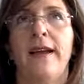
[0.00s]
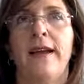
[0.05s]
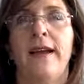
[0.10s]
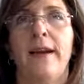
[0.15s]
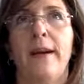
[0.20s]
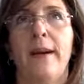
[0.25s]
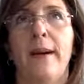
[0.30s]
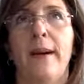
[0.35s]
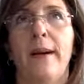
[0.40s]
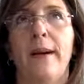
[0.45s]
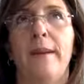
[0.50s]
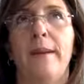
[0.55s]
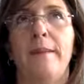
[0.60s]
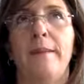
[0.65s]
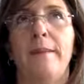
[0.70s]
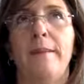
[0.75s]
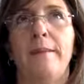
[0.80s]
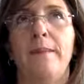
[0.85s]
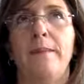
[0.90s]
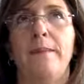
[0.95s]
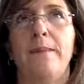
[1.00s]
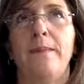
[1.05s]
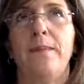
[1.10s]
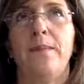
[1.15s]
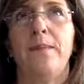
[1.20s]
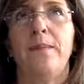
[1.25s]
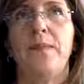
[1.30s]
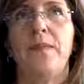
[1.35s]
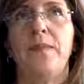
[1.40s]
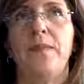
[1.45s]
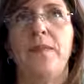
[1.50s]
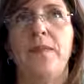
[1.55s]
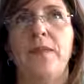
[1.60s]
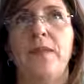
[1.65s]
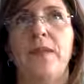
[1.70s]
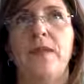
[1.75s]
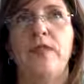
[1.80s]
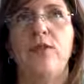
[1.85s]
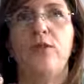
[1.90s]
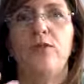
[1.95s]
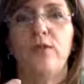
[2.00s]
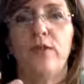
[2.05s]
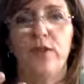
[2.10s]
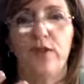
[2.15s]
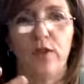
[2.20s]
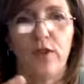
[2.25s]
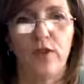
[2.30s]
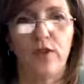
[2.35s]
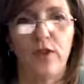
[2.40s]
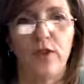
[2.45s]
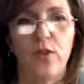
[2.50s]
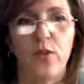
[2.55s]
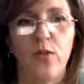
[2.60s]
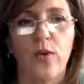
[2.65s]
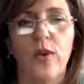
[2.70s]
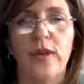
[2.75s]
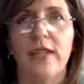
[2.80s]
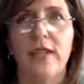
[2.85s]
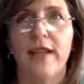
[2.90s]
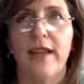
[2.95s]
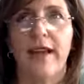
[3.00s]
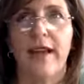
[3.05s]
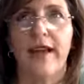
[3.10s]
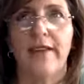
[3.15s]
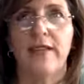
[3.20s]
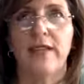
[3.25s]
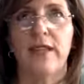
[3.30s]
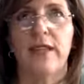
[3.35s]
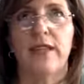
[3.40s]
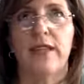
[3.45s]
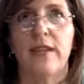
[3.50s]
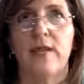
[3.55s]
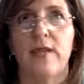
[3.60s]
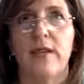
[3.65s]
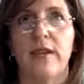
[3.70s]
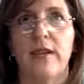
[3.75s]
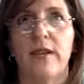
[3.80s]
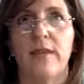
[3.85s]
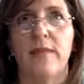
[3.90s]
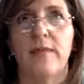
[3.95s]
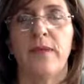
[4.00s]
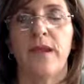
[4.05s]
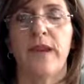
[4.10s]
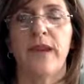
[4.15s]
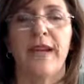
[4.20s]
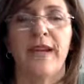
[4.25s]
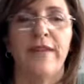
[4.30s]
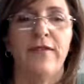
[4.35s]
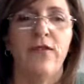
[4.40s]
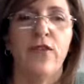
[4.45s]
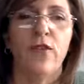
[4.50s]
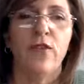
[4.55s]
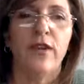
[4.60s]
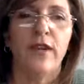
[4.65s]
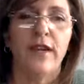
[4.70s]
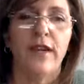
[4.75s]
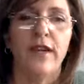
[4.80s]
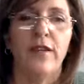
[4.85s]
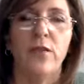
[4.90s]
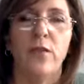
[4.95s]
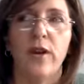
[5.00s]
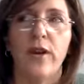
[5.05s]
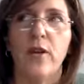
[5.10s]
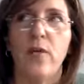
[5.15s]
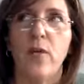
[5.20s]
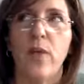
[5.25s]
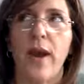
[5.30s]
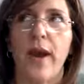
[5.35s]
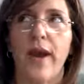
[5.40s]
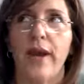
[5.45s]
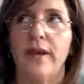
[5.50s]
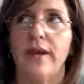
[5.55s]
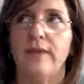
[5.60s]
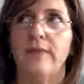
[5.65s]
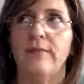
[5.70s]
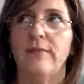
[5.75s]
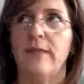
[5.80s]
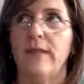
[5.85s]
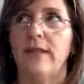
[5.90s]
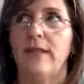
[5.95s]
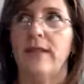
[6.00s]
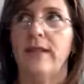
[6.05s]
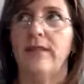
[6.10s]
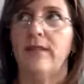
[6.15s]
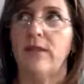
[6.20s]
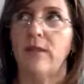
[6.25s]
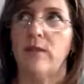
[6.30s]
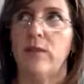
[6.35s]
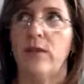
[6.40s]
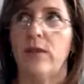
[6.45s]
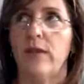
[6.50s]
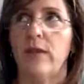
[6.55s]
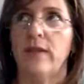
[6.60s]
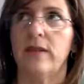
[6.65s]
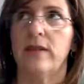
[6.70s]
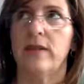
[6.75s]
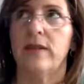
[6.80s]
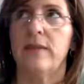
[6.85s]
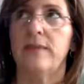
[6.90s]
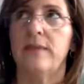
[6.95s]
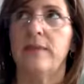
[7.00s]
Um, you, you know, for the ones that have kids out there, if your kid went away to live somewhere else